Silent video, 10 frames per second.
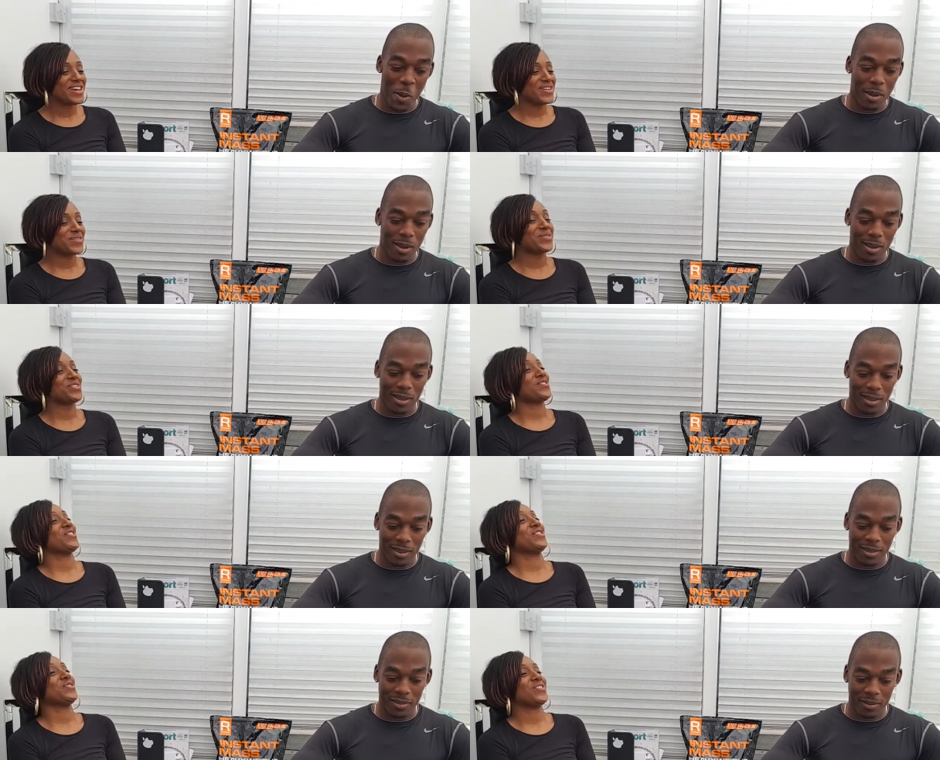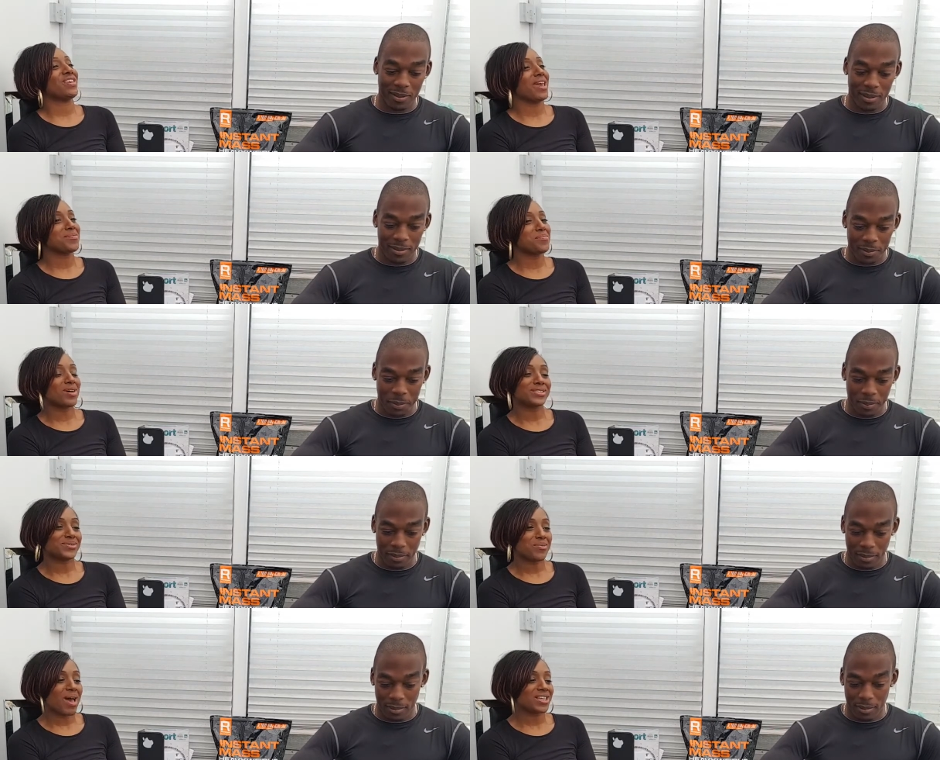Speaker 1: in order for you to gain
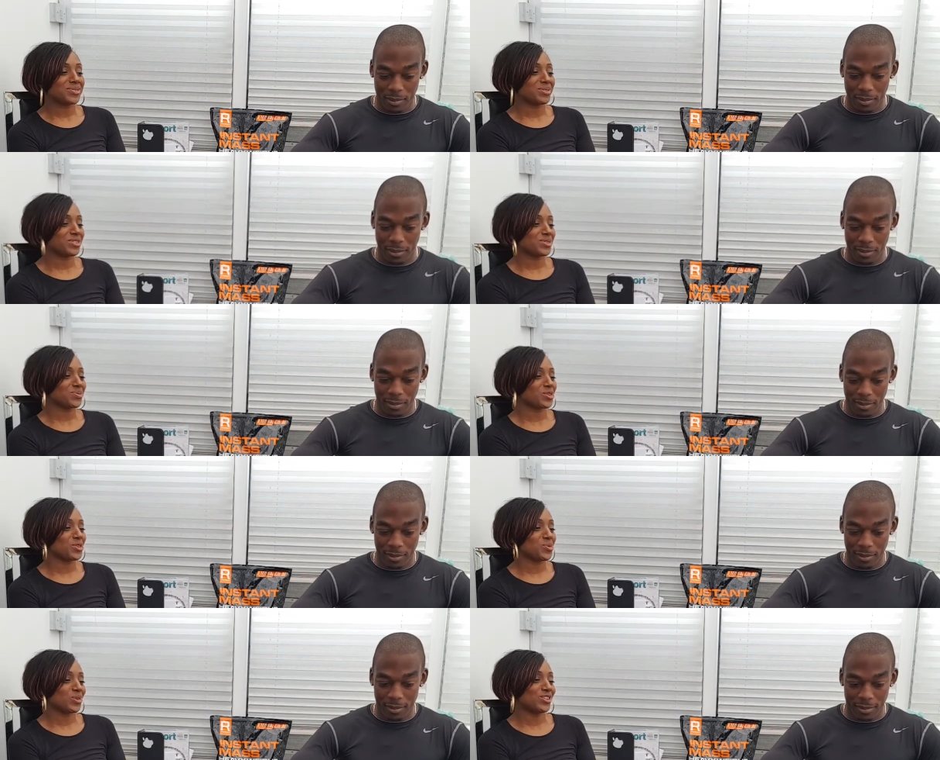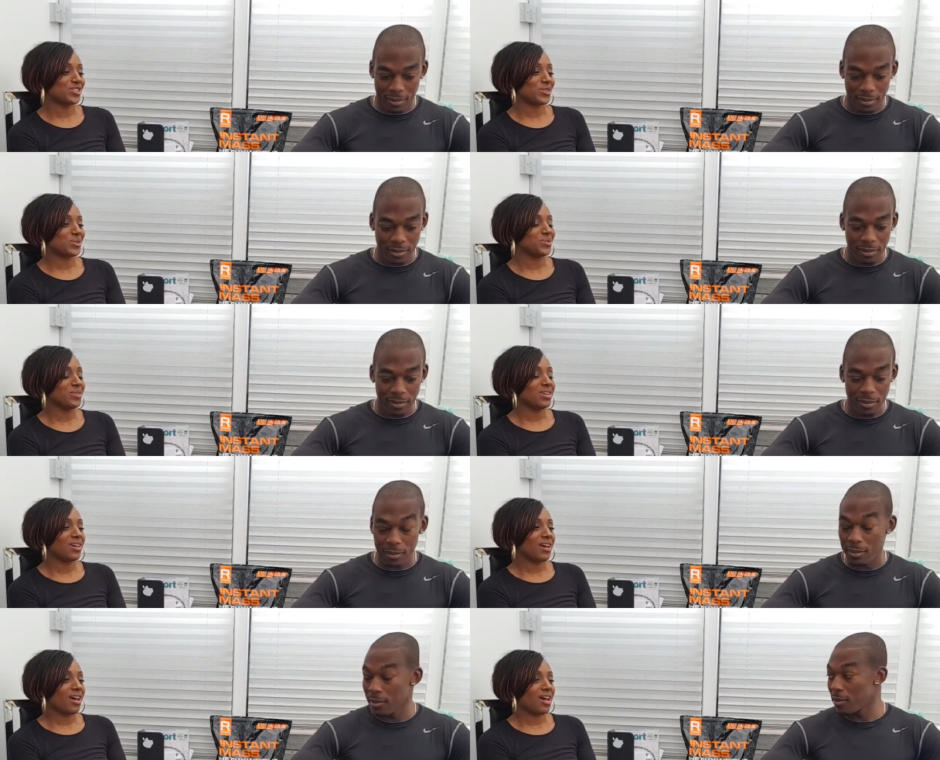muscle mass, which is what you want to do,
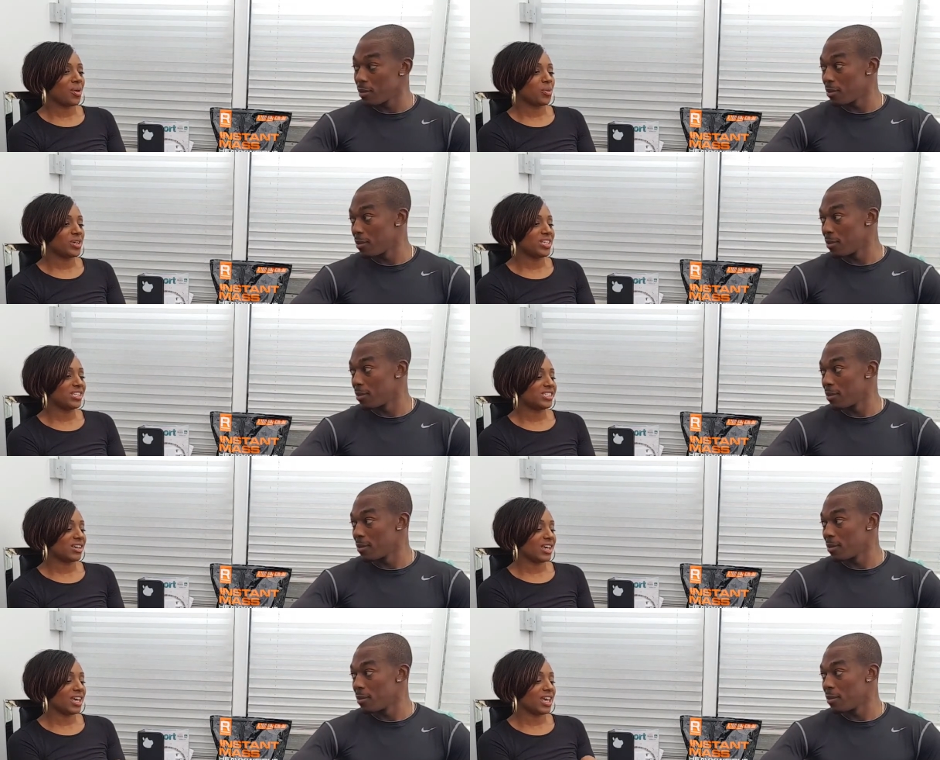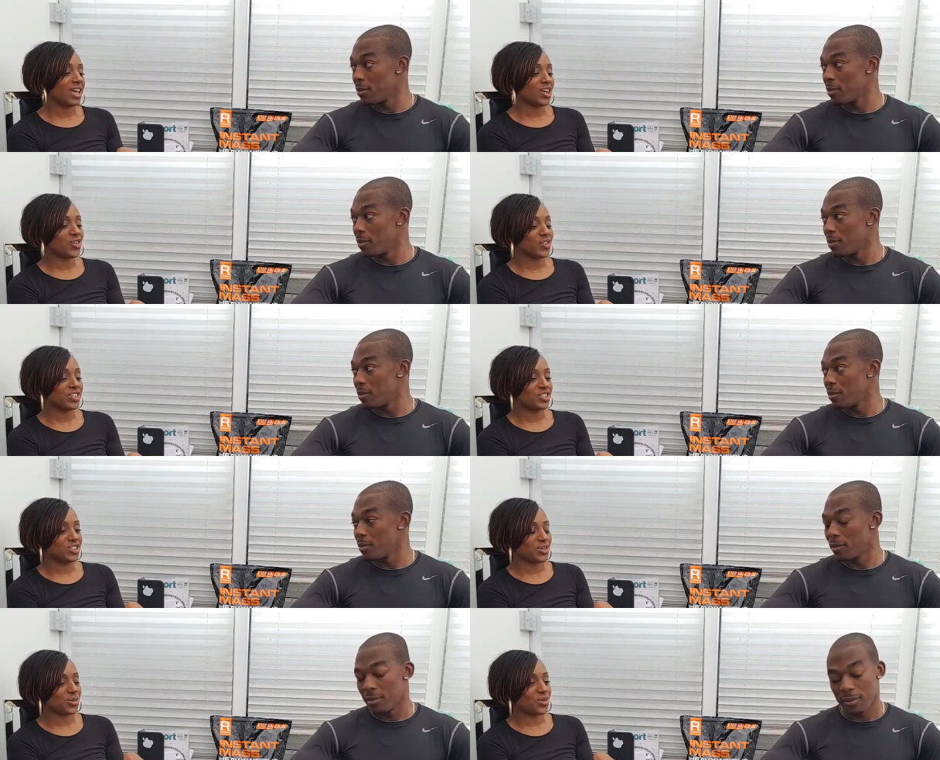uh, we need to
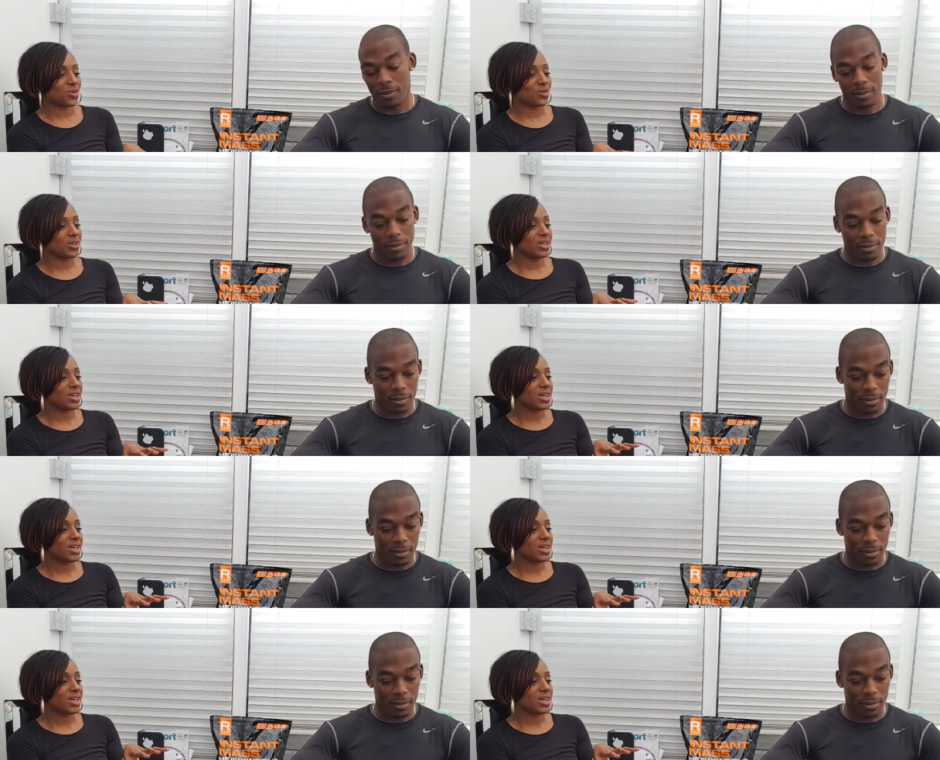increase your